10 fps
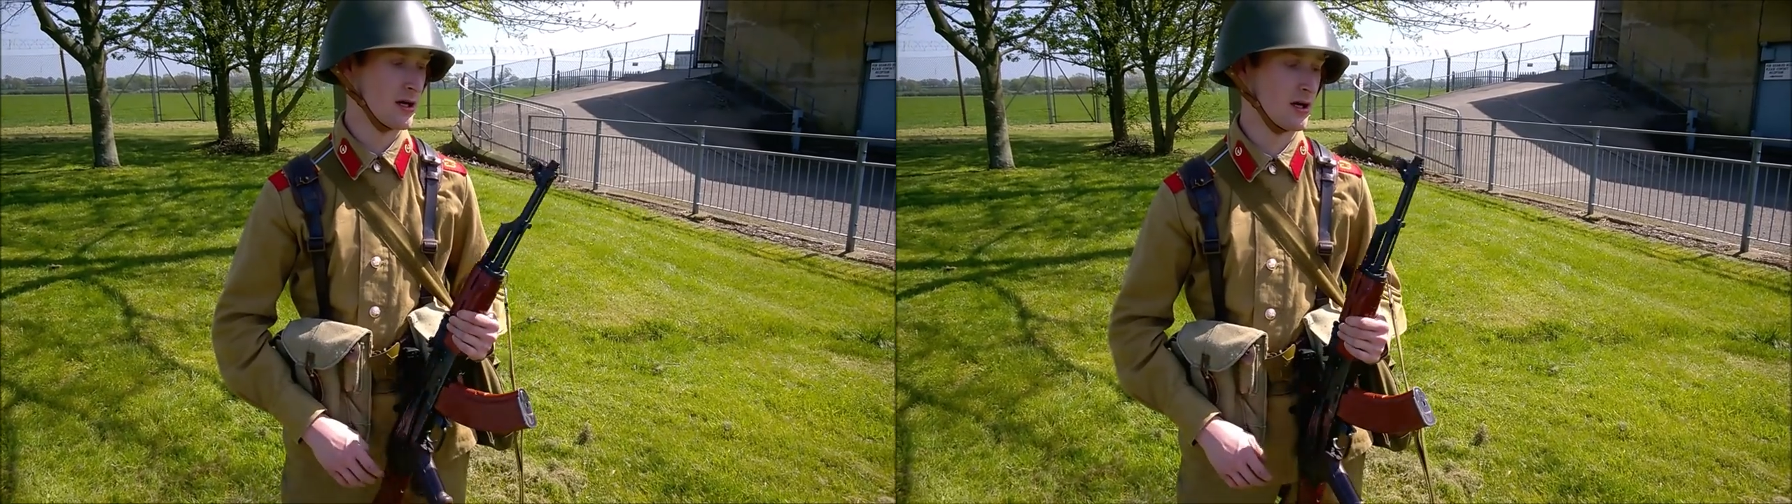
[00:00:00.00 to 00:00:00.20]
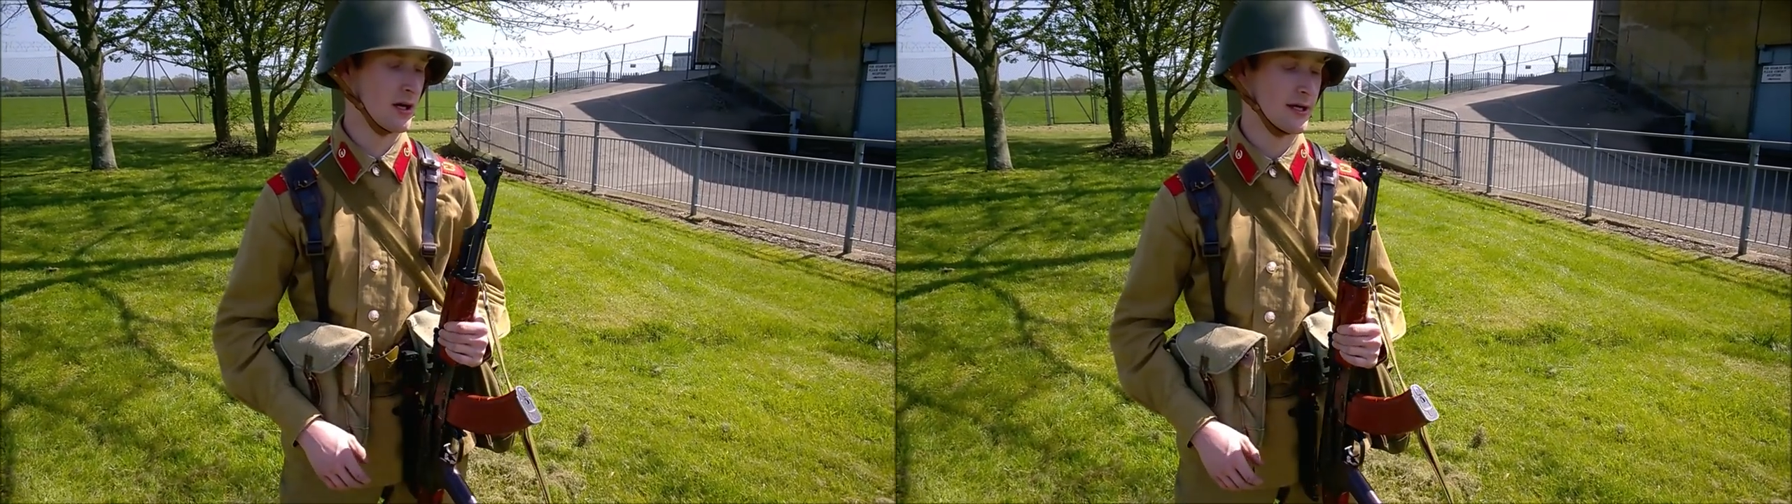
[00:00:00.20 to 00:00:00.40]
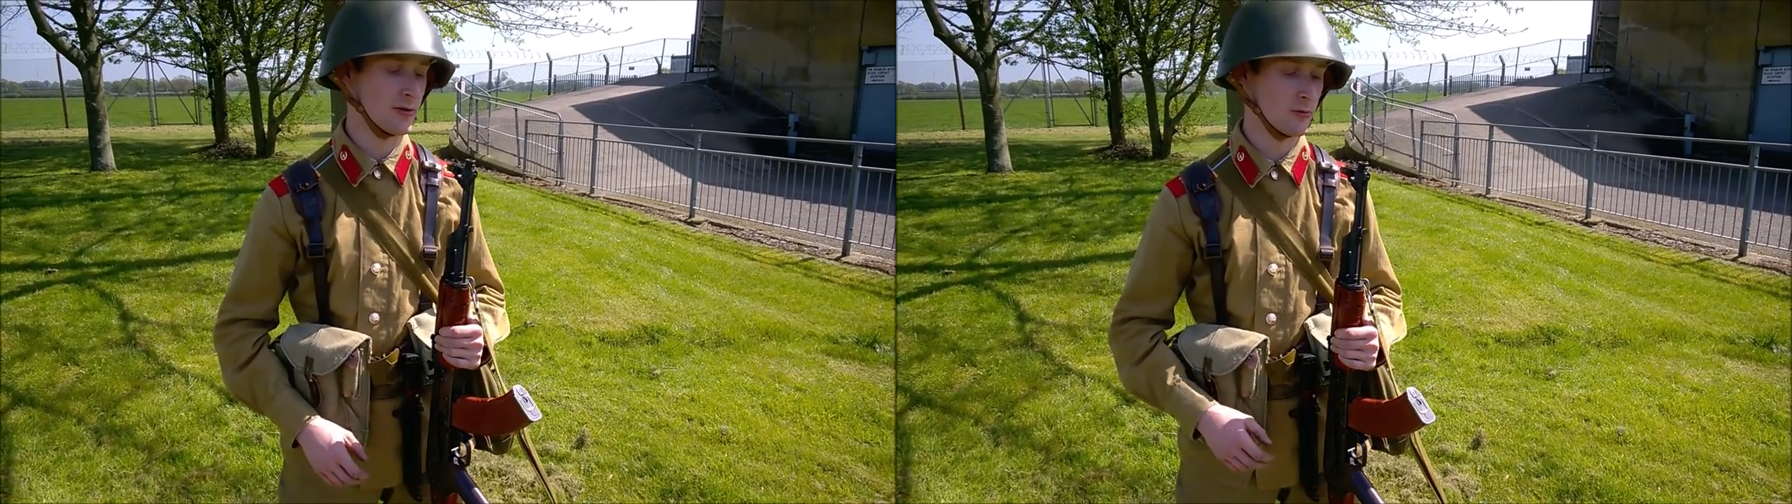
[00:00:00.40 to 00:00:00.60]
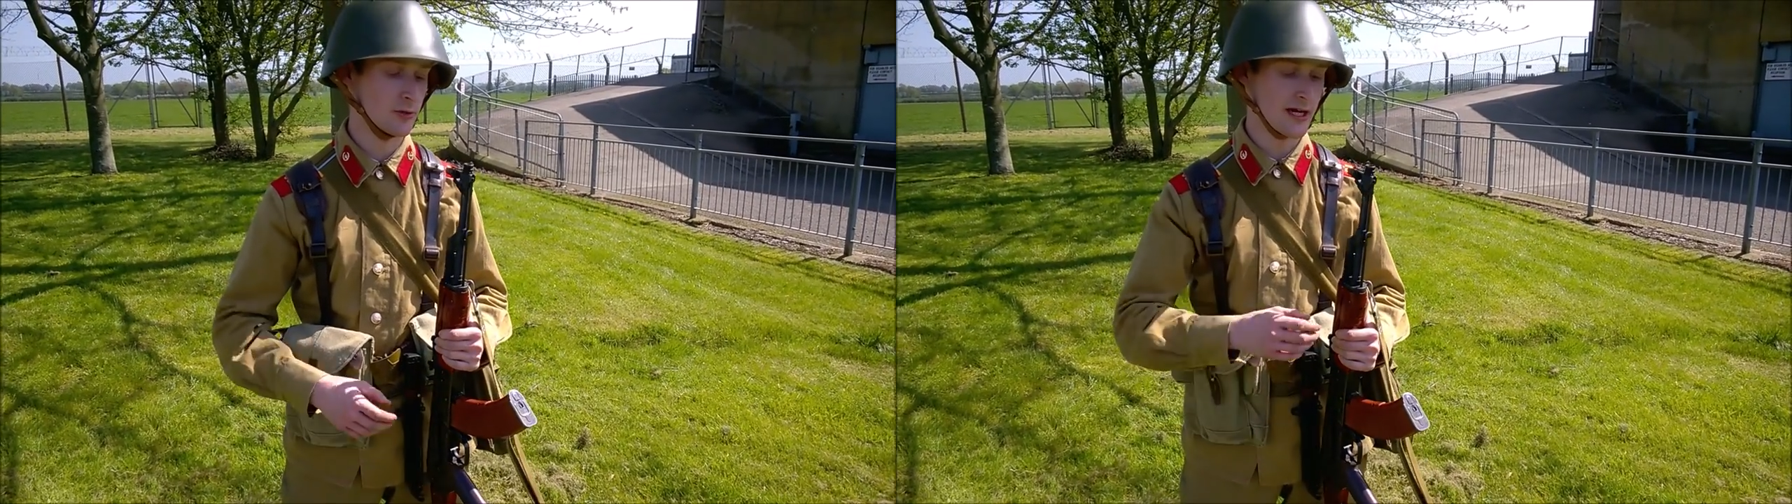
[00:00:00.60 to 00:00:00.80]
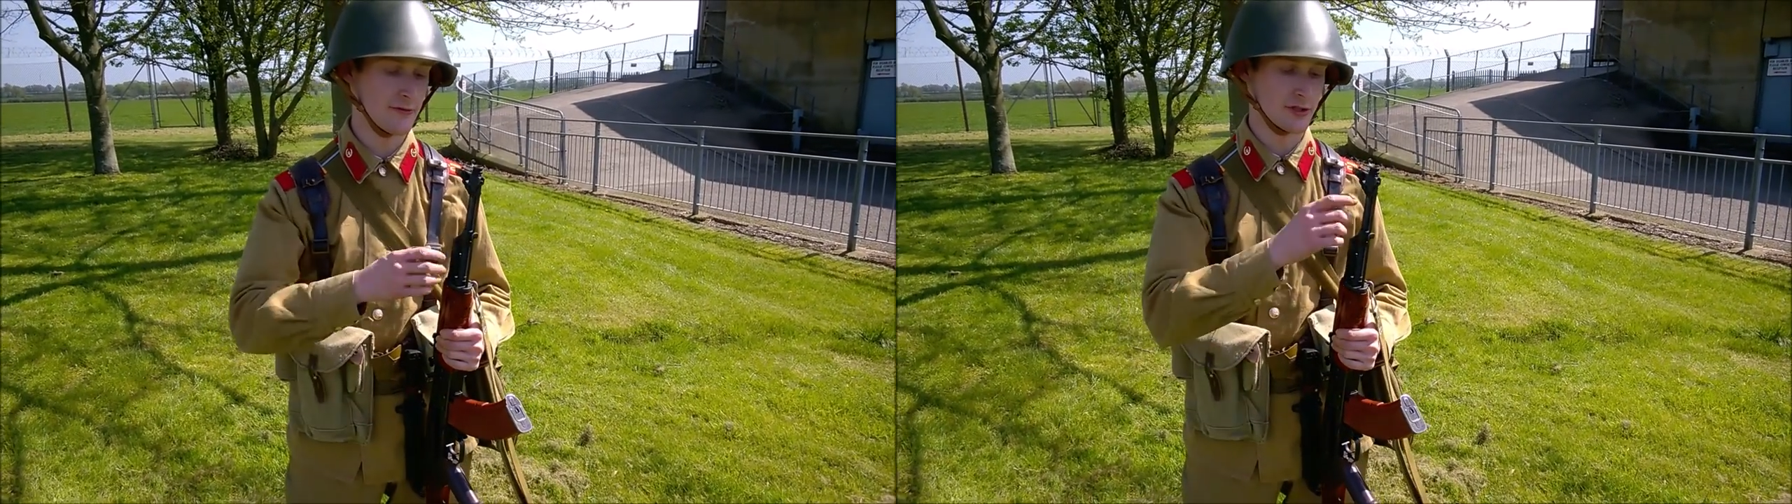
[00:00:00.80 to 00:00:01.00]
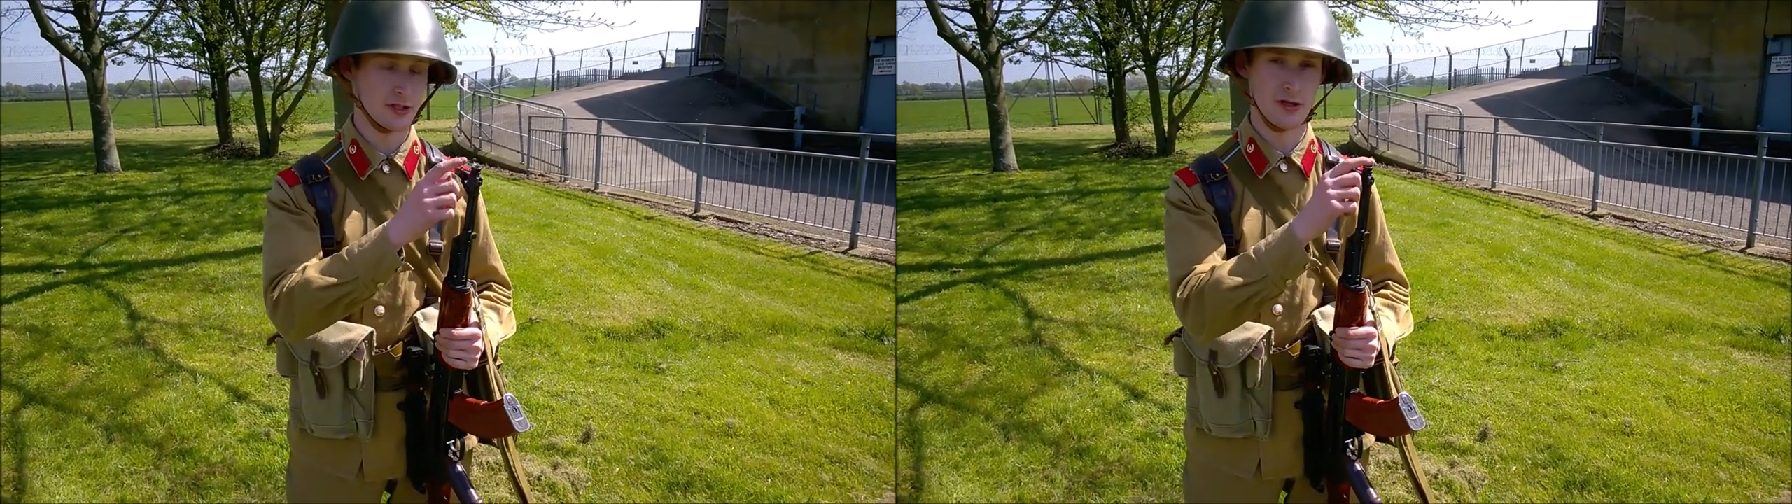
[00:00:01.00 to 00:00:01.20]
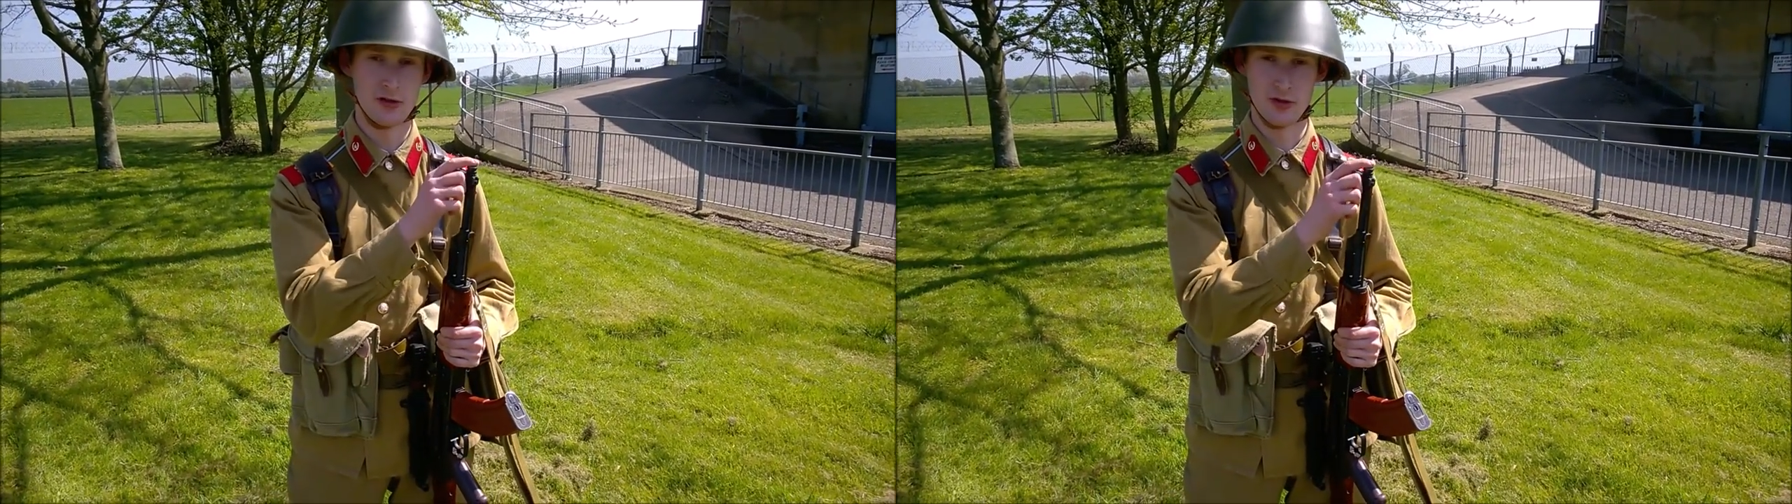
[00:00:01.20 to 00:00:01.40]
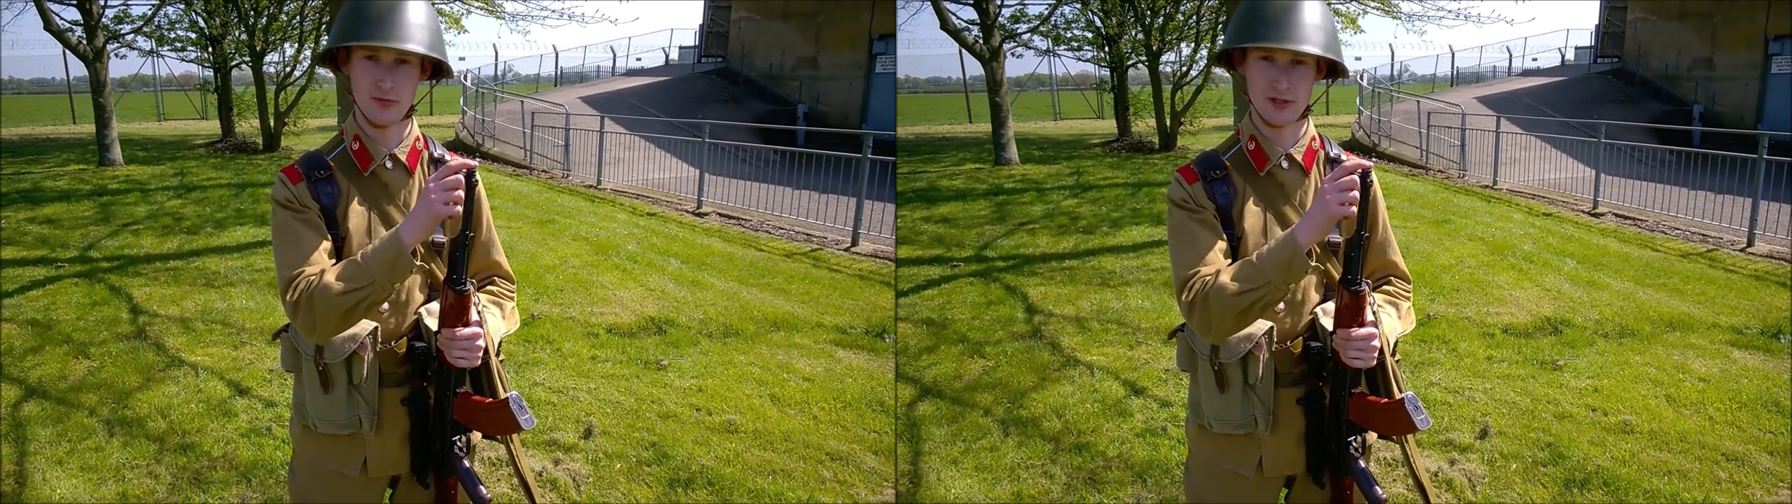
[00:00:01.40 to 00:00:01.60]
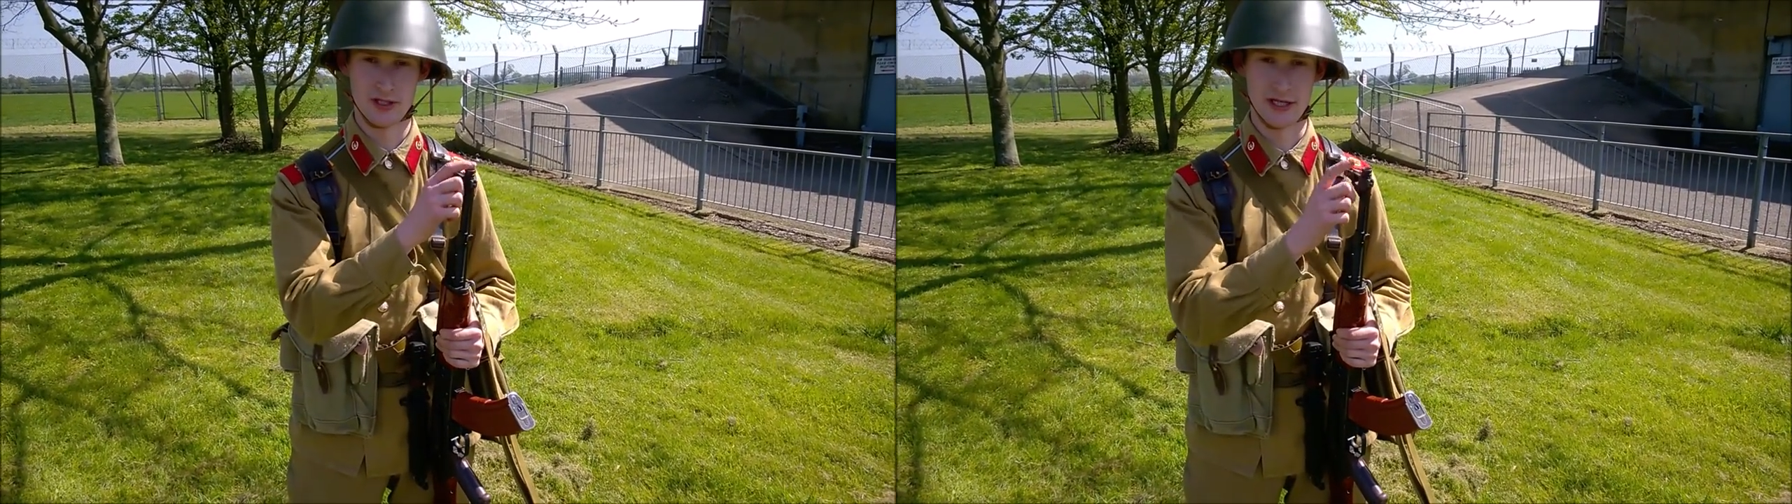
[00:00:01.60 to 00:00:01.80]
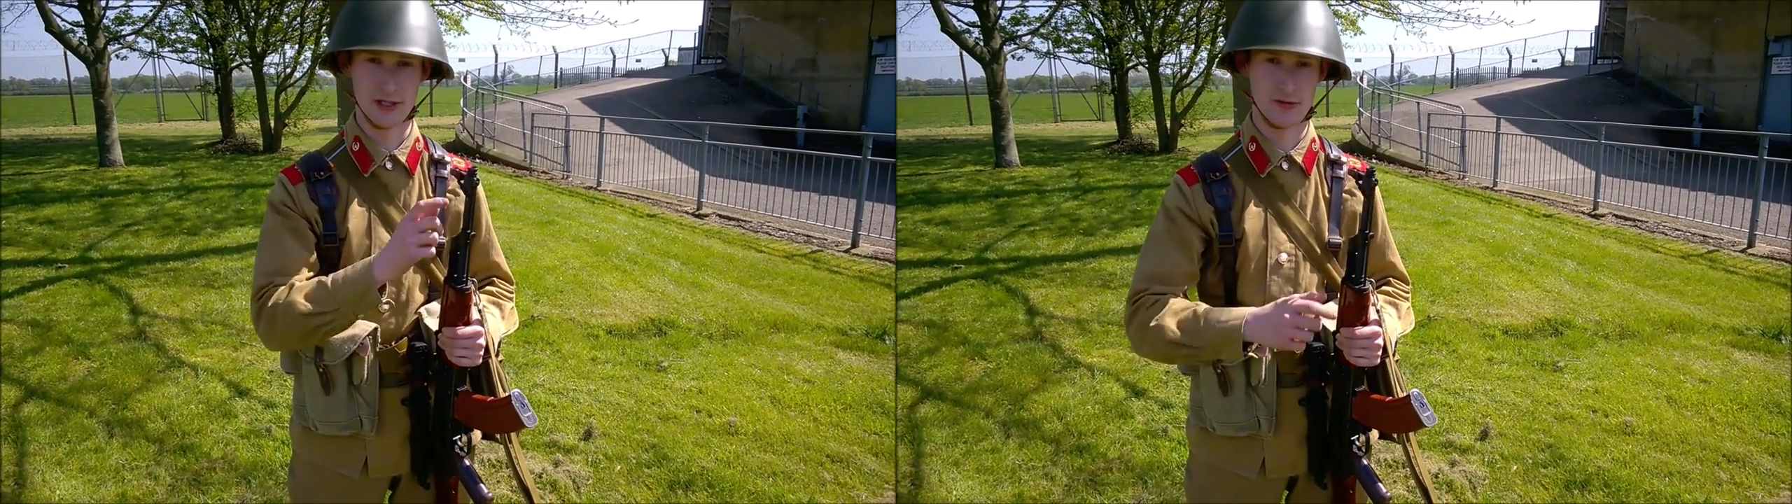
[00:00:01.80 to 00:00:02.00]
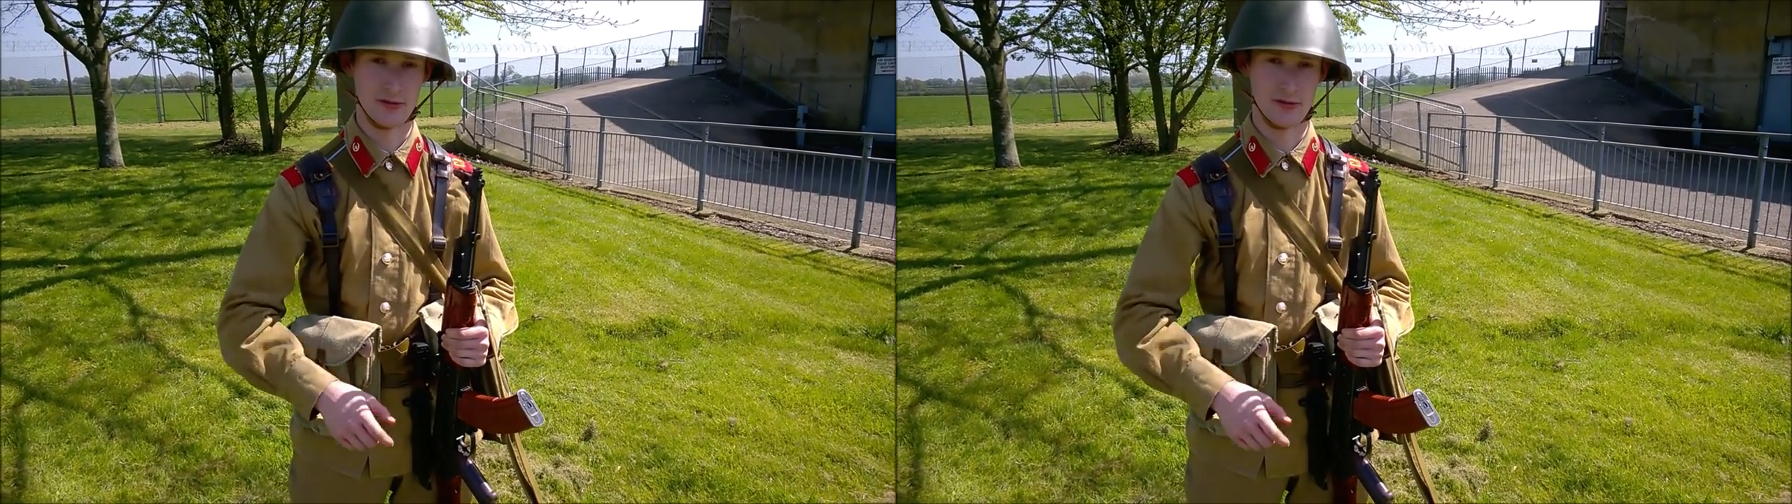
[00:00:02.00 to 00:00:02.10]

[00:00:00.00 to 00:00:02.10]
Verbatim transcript: I would have a slant compensator